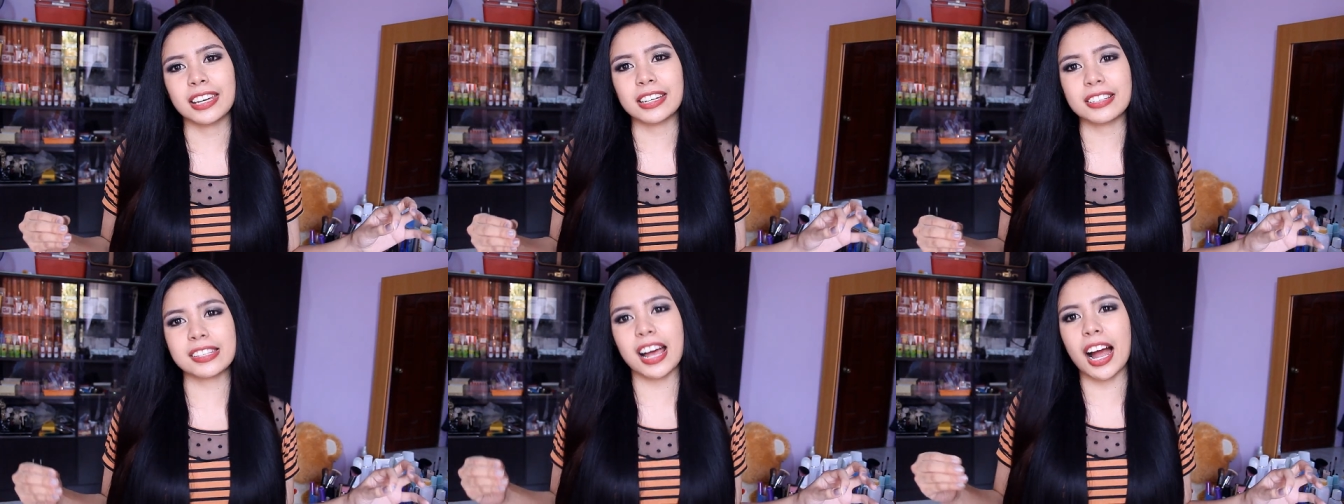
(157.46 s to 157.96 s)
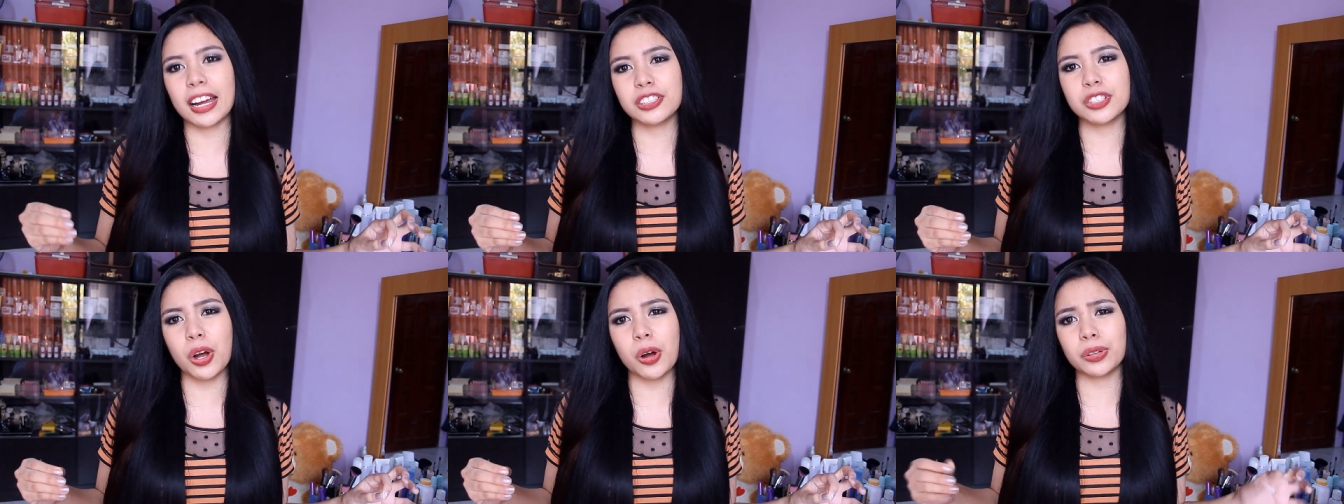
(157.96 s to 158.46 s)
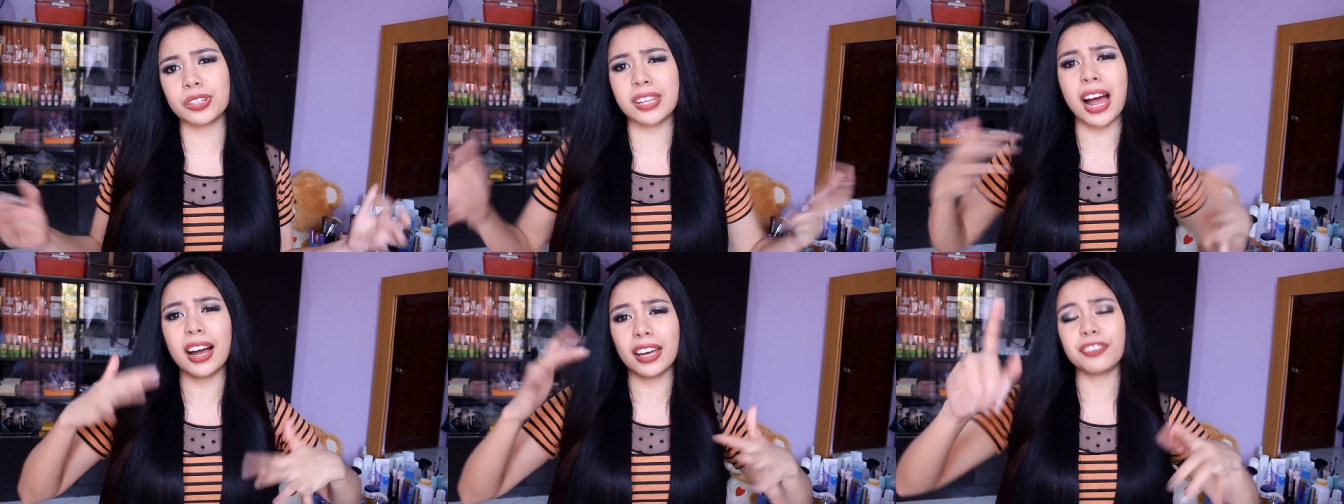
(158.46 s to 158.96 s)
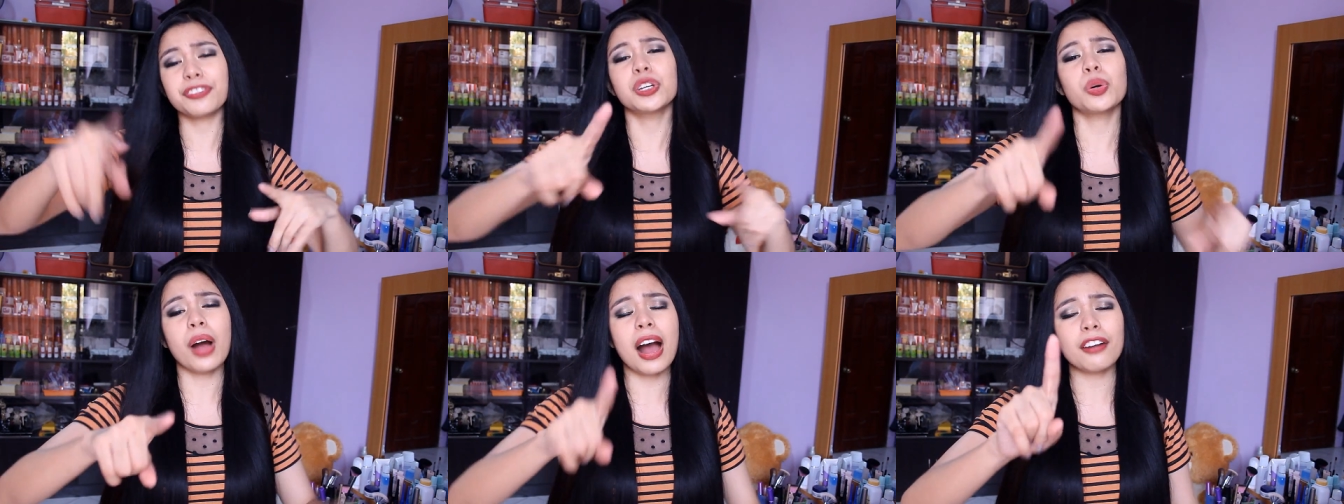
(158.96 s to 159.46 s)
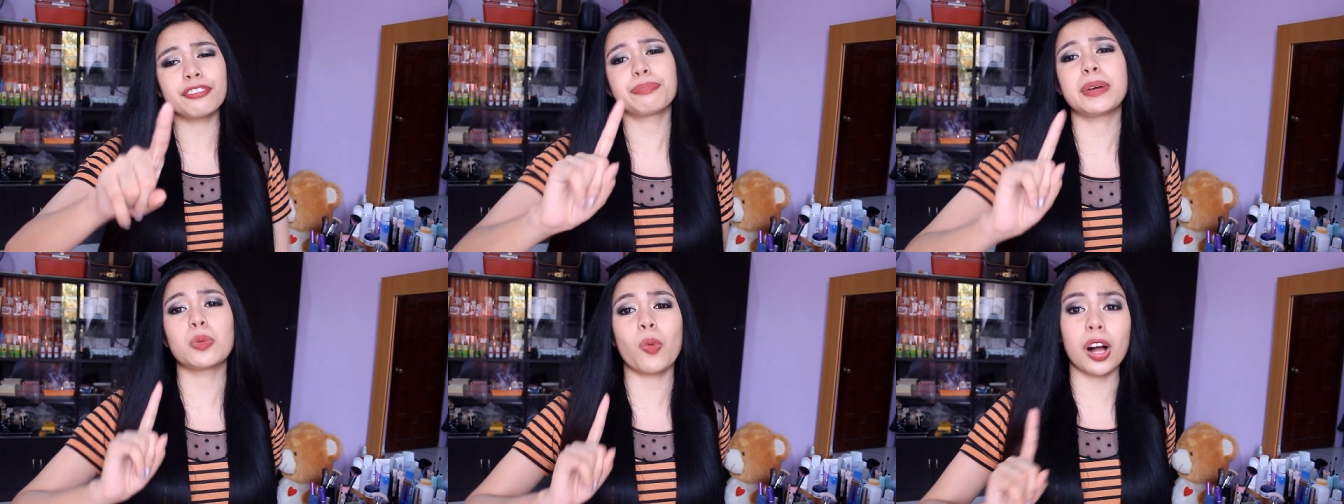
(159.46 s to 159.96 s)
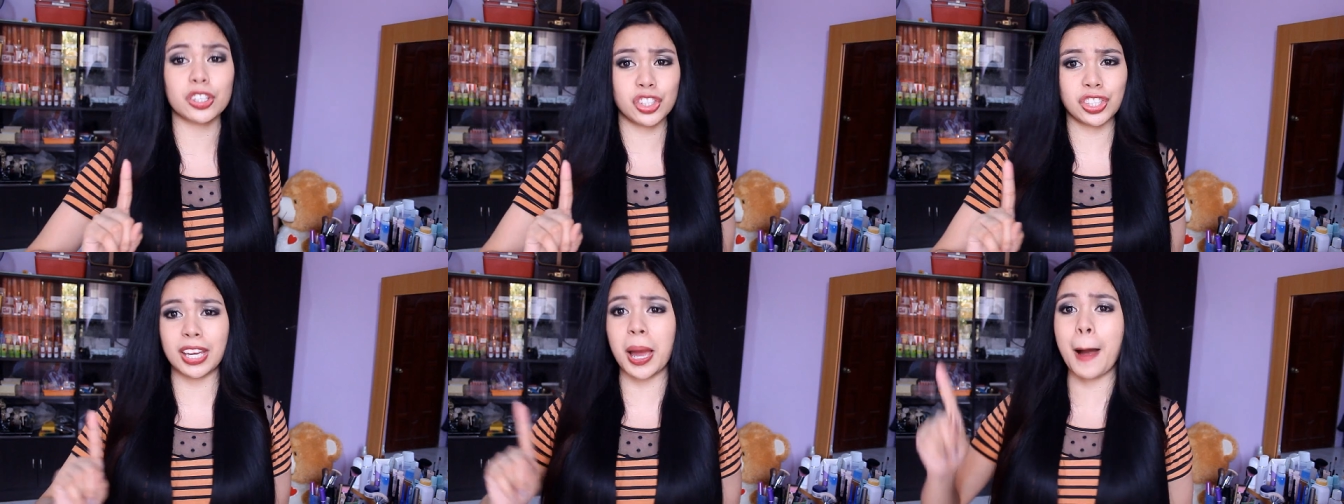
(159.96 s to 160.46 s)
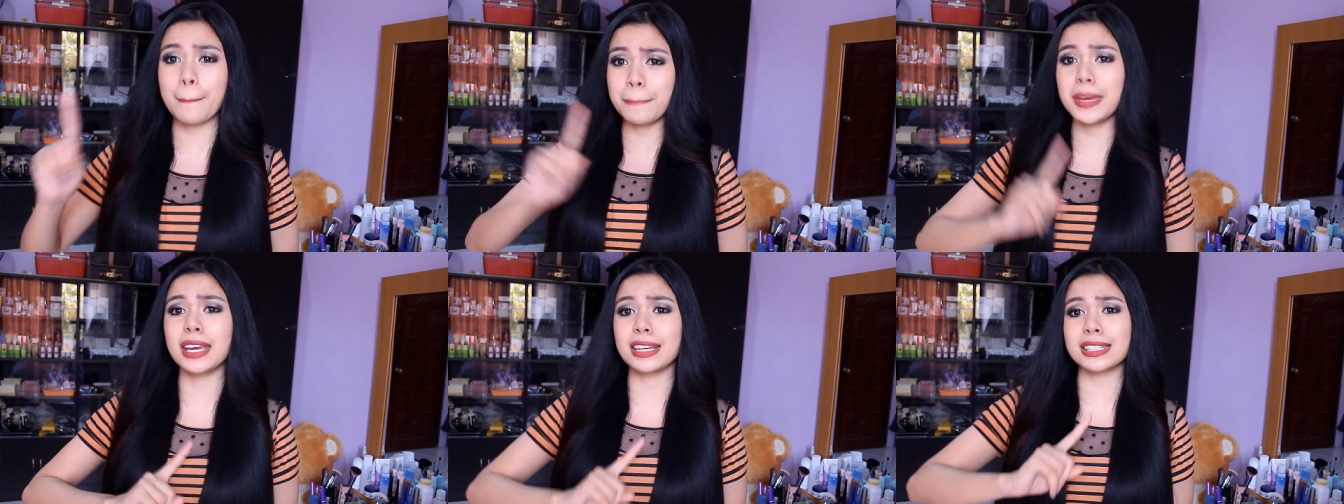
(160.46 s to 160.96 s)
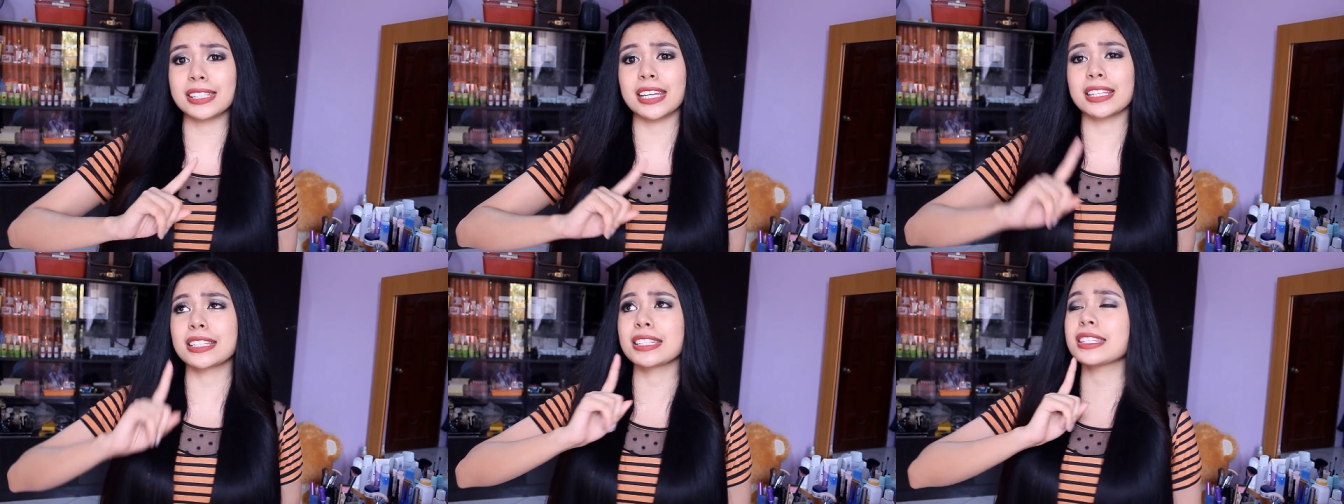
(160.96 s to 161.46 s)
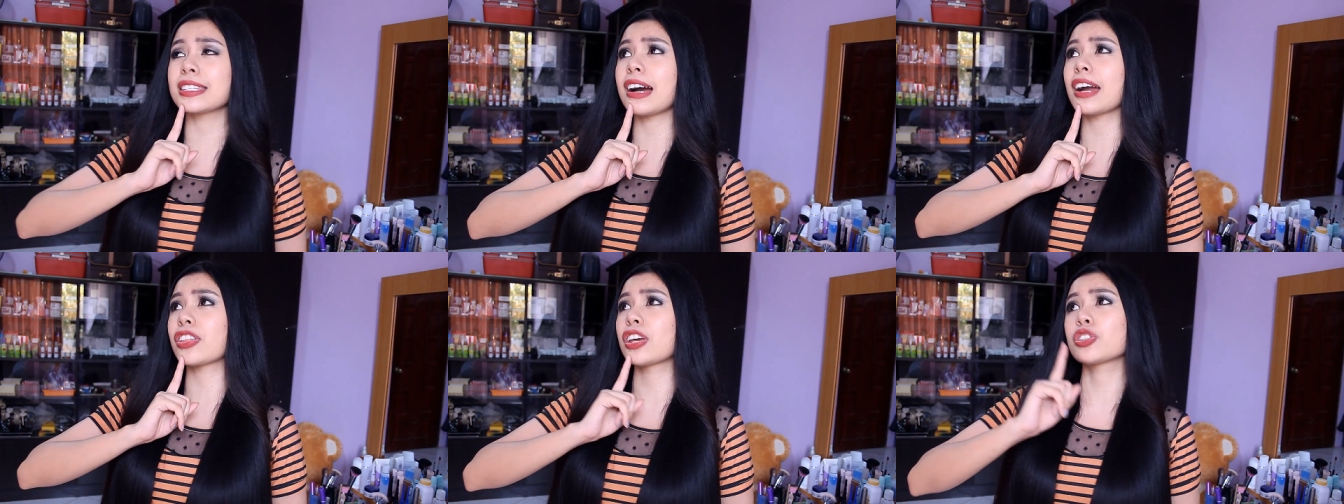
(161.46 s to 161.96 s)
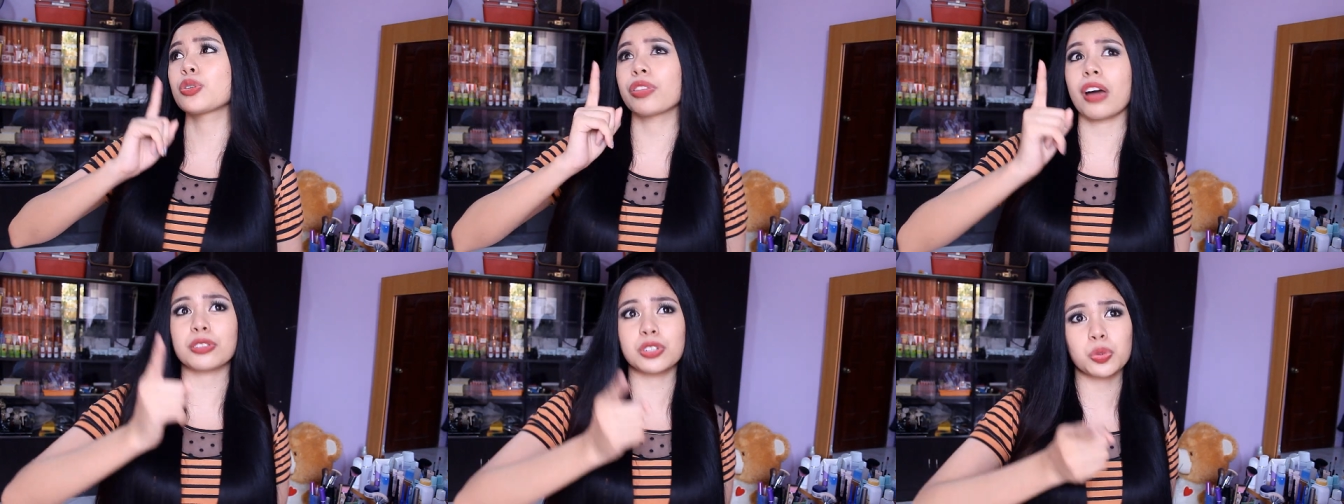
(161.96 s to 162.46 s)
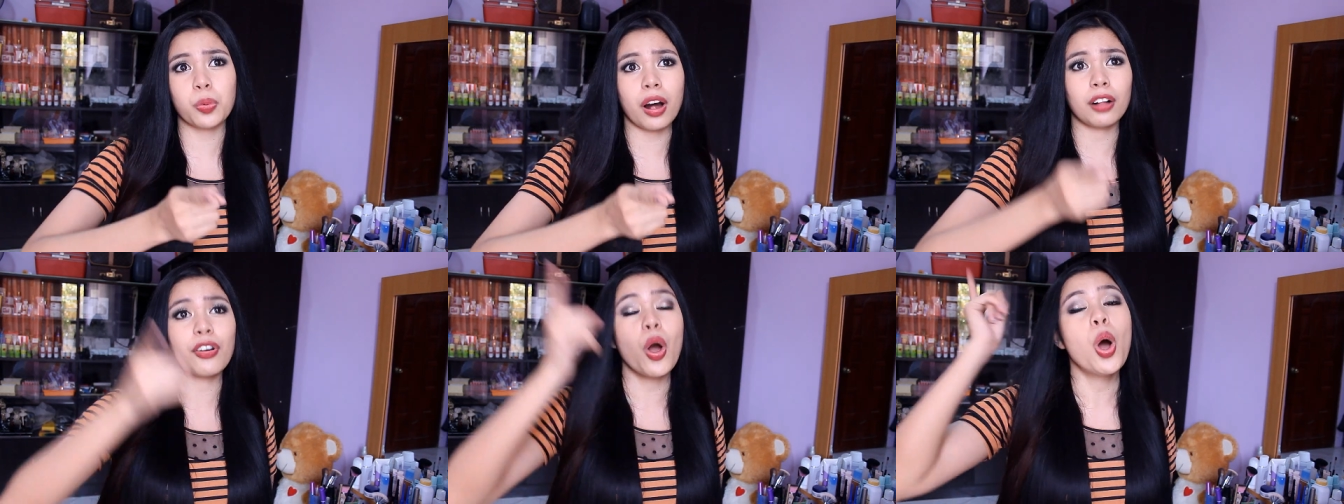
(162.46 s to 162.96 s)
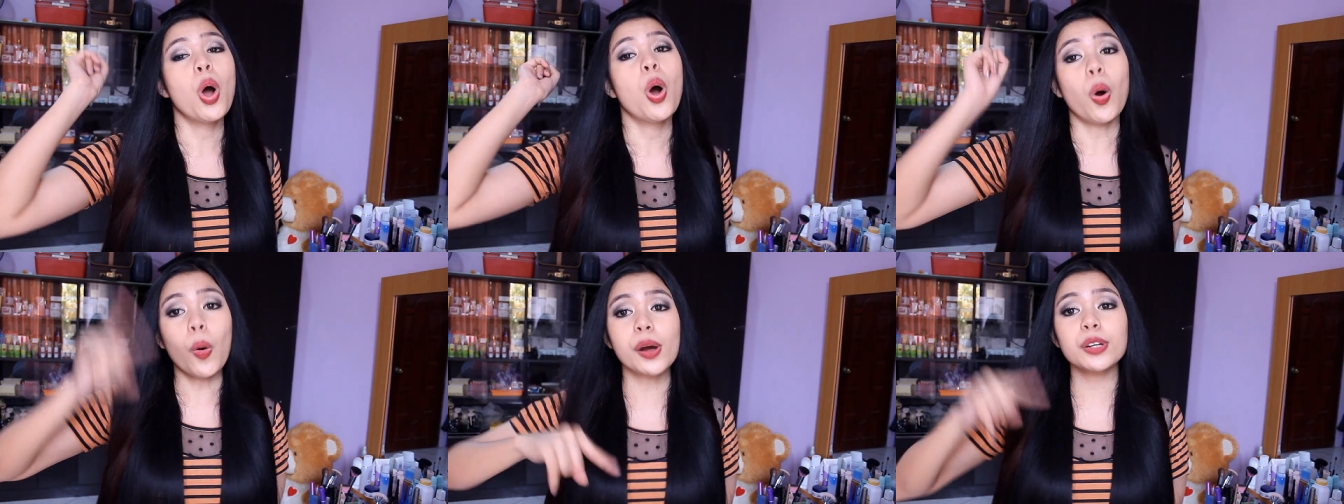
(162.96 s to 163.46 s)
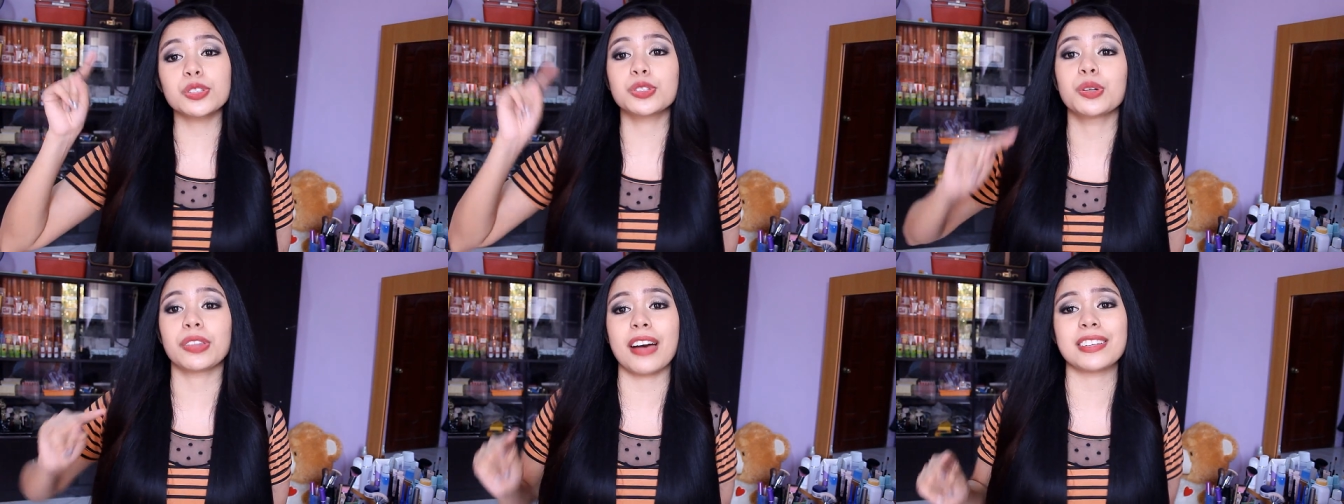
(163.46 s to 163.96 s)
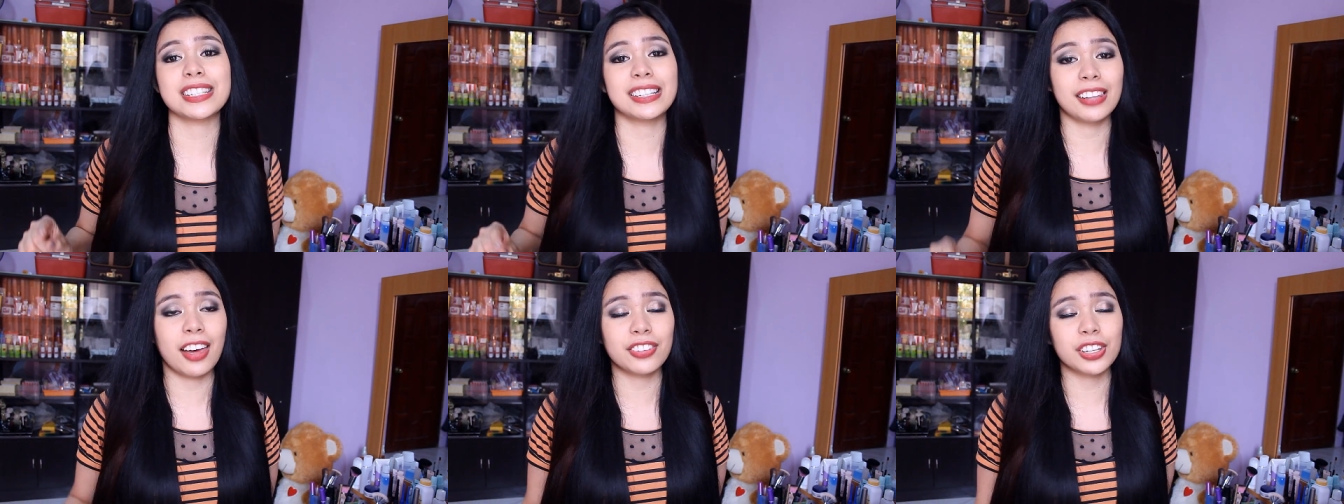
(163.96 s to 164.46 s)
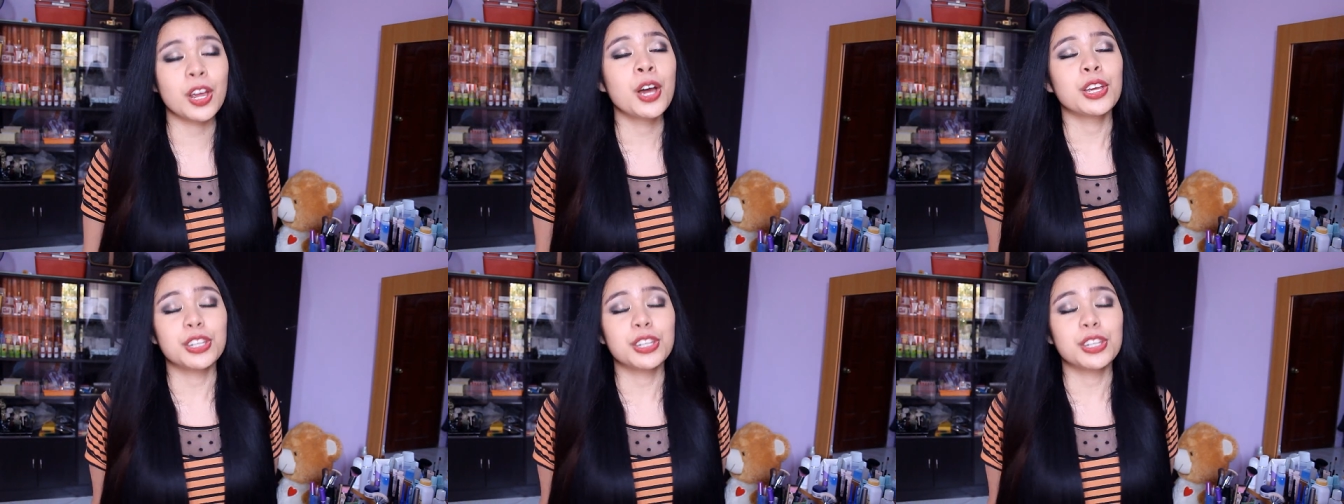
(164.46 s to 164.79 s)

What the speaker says: Because if you have been watching me since I think 2012 or 2011,